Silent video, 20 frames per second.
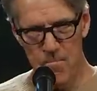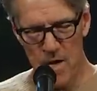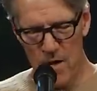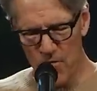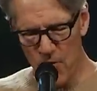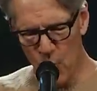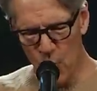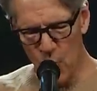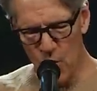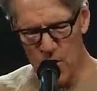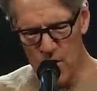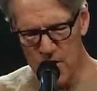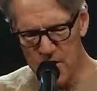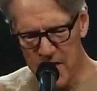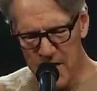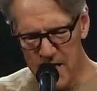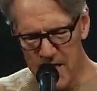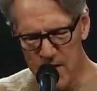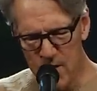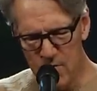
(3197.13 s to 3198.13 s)
Now, the
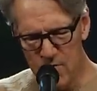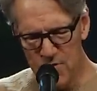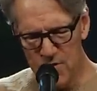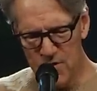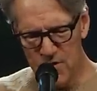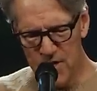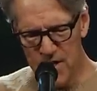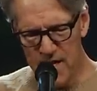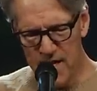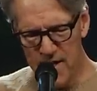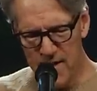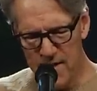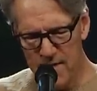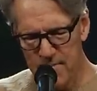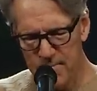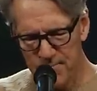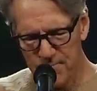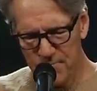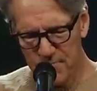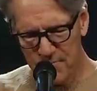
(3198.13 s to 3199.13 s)
word that he uses
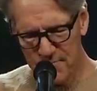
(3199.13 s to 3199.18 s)
here